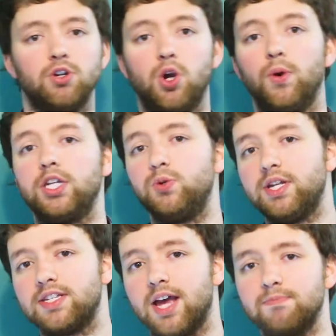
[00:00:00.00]
you're going to
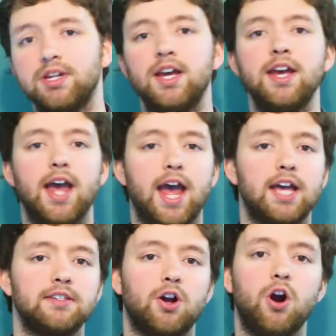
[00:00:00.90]
accept
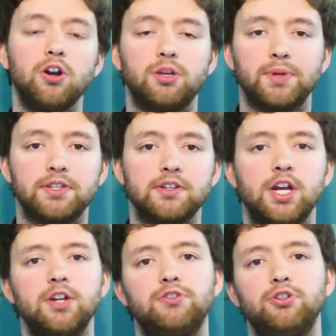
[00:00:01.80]
as arguments.
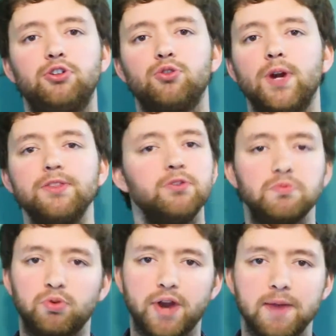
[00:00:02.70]
So you create
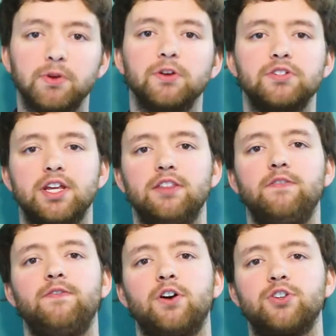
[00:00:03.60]
those parameters in
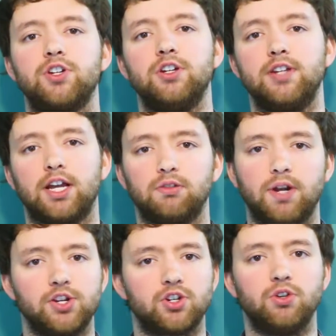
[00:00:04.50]
the function
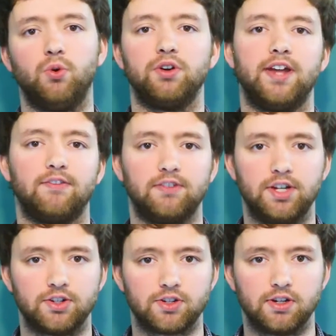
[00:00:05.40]
declaration or
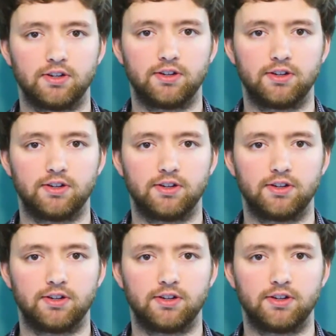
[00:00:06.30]
definition.